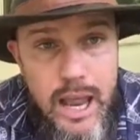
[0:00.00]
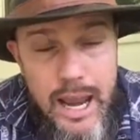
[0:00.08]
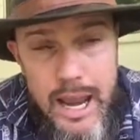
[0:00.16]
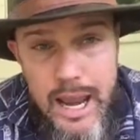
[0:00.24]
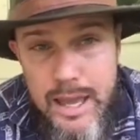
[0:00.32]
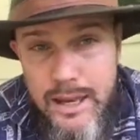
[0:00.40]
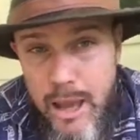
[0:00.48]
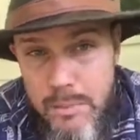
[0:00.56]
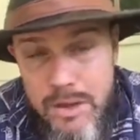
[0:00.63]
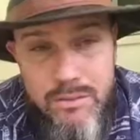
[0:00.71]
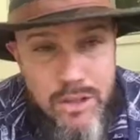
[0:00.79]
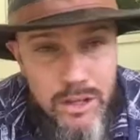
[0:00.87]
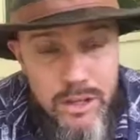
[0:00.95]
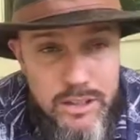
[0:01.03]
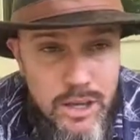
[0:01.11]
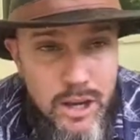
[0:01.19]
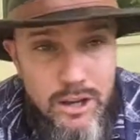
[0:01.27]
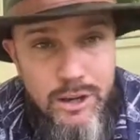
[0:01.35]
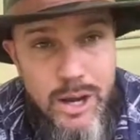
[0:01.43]
And I'm even going to
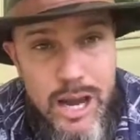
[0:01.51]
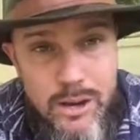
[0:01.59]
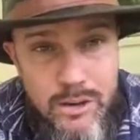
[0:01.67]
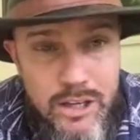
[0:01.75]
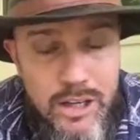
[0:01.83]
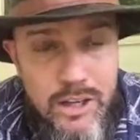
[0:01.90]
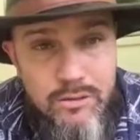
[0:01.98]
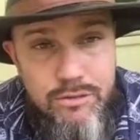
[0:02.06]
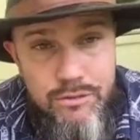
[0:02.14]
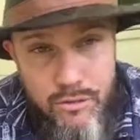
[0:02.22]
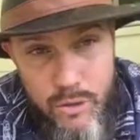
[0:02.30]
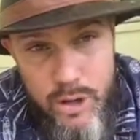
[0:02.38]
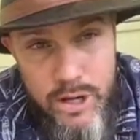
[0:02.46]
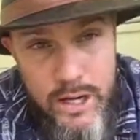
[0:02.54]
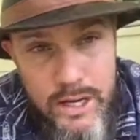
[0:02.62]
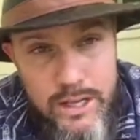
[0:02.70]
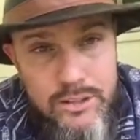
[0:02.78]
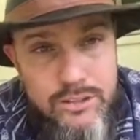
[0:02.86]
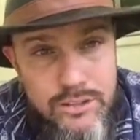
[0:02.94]
tell you how to get
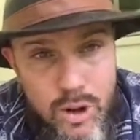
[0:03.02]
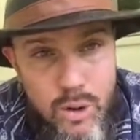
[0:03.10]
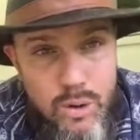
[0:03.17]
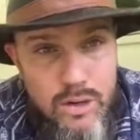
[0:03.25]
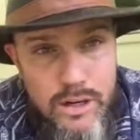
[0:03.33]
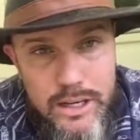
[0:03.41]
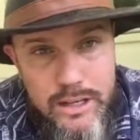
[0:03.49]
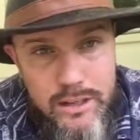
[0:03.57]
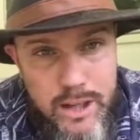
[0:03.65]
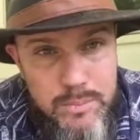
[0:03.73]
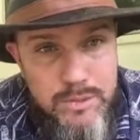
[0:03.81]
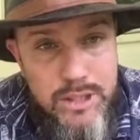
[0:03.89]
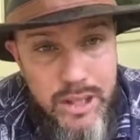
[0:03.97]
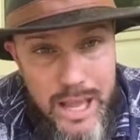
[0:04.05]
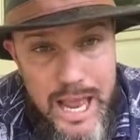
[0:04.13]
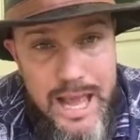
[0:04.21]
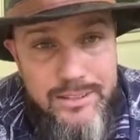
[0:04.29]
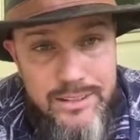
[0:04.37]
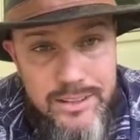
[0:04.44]
free solar eclipse
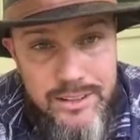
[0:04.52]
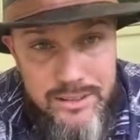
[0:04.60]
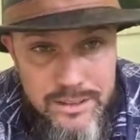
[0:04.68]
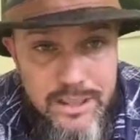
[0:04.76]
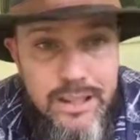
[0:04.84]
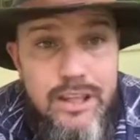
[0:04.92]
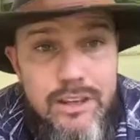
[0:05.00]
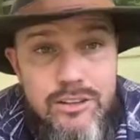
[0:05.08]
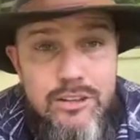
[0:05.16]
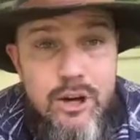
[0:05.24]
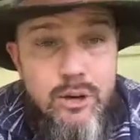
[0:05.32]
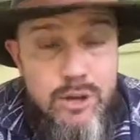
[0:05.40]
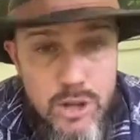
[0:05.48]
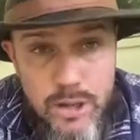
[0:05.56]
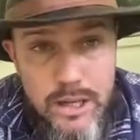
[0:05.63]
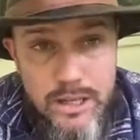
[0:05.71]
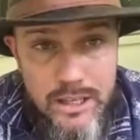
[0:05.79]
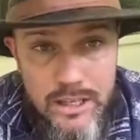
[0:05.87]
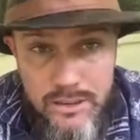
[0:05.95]
glasses. So you
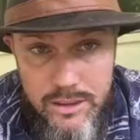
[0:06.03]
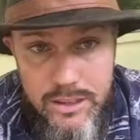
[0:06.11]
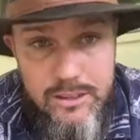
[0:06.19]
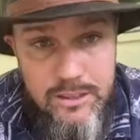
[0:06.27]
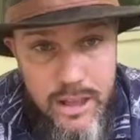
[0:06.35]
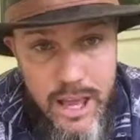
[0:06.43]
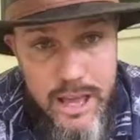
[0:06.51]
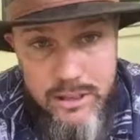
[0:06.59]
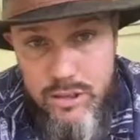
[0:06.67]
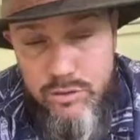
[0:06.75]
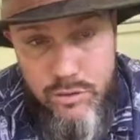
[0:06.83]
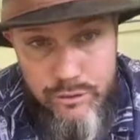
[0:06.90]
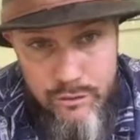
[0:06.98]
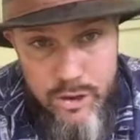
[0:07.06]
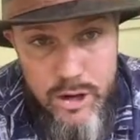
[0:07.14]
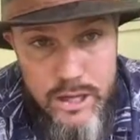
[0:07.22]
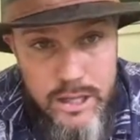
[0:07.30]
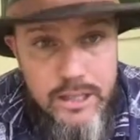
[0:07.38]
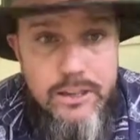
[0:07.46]
can get these glasses for
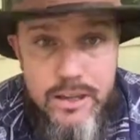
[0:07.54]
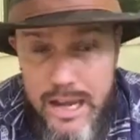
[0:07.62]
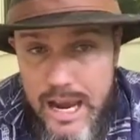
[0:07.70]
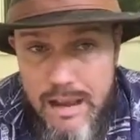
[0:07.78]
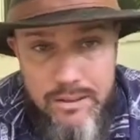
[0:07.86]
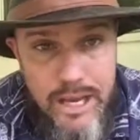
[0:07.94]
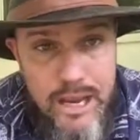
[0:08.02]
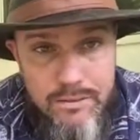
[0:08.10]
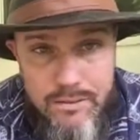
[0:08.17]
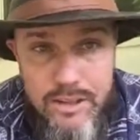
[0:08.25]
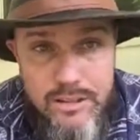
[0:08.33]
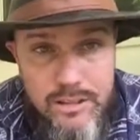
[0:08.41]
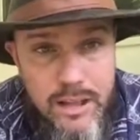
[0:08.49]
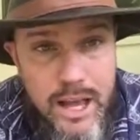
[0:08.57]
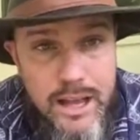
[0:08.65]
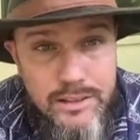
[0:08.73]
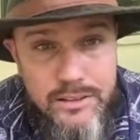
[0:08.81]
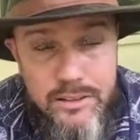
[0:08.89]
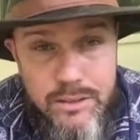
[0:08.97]
free. You have to have these
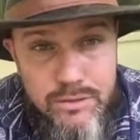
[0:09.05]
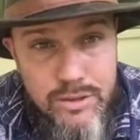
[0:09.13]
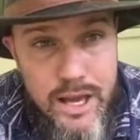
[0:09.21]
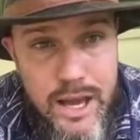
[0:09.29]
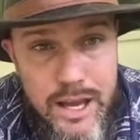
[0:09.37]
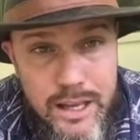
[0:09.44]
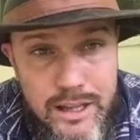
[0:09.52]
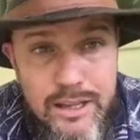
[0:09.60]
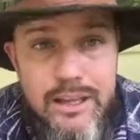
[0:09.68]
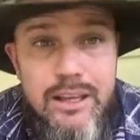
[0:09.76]
glasses. If not,